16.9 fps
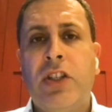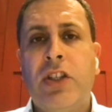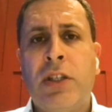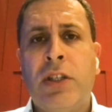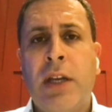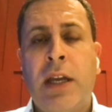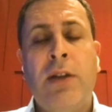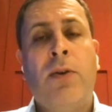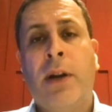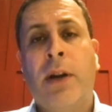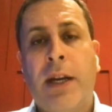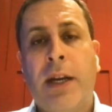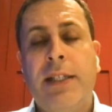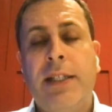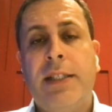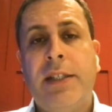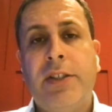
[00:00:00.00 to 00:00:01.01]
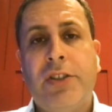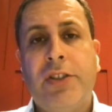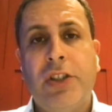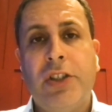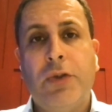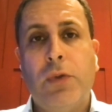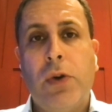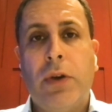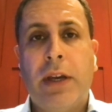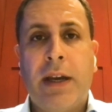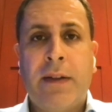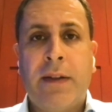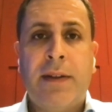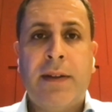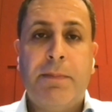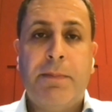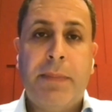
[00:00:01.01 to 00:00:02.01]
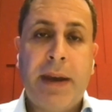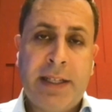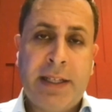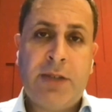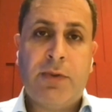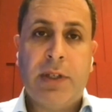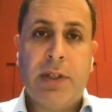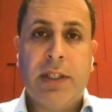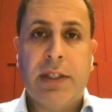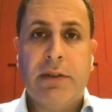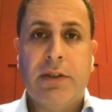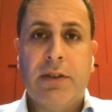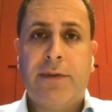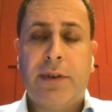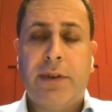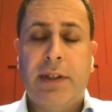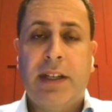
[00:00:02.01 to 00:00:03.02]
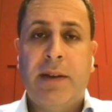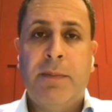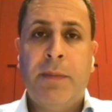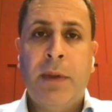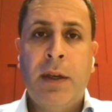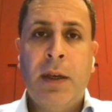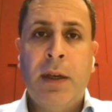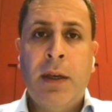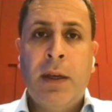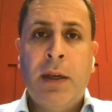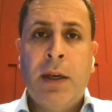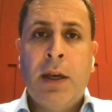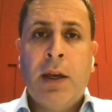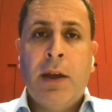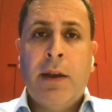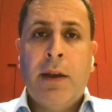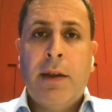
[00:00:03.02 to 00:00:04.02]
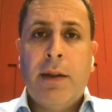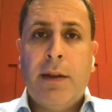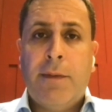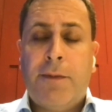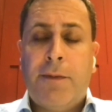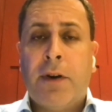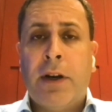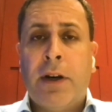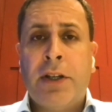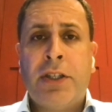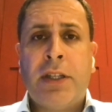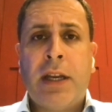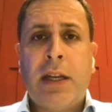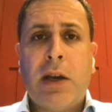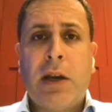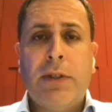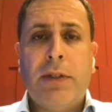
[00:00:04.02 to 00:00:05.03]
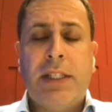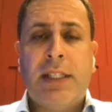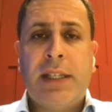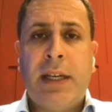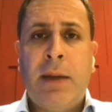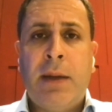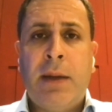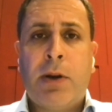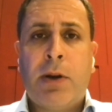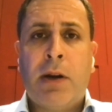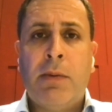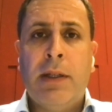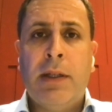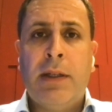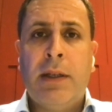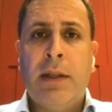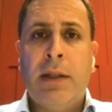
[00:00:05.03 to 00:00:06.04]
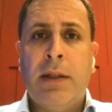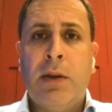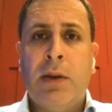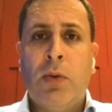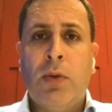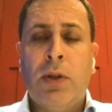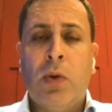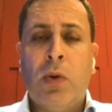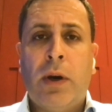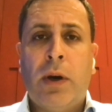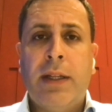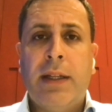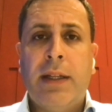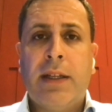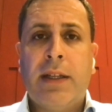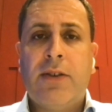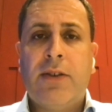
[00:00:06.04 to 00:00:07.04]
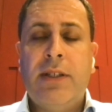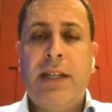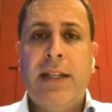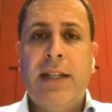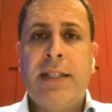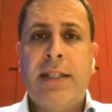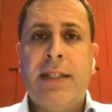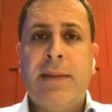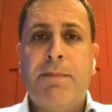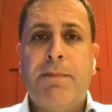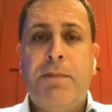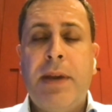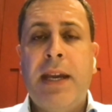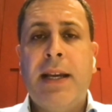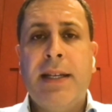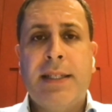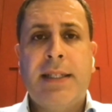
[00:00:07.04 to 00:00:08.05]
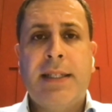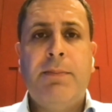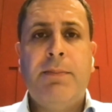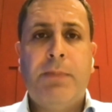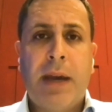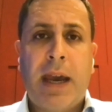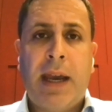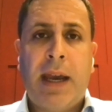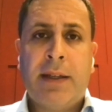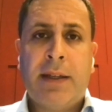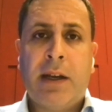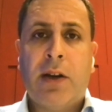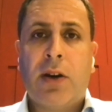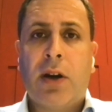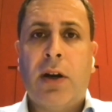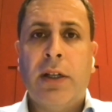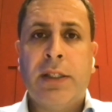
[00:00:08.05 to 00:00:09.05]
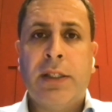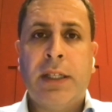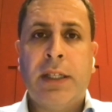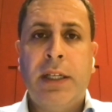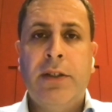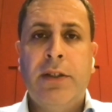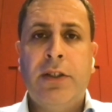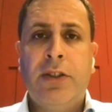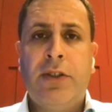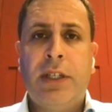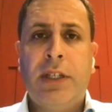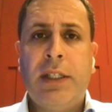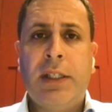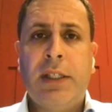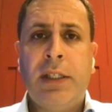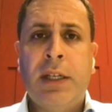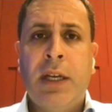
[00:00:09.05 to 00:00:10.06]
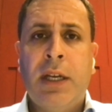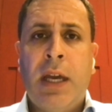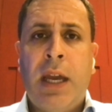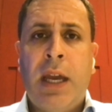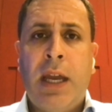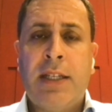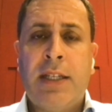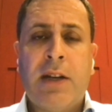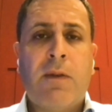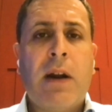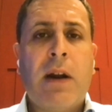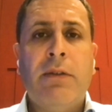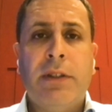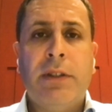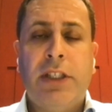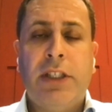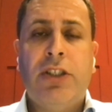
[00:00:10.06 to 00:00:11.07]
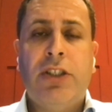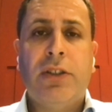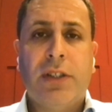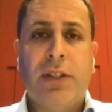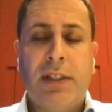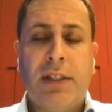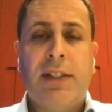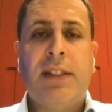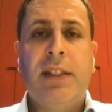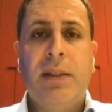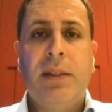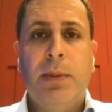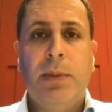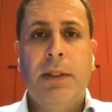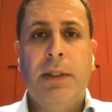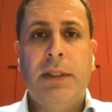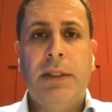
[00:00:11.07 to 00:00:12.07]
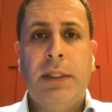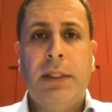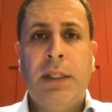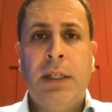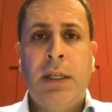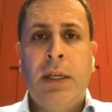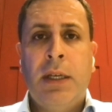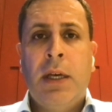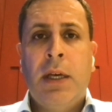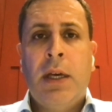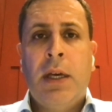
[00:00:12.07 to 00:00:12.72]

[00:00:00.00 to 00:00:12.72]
leaders and organizations will get the best results for them. The first, and I would say probably the one that creates the biggest impact across industries, is around digital sustainability.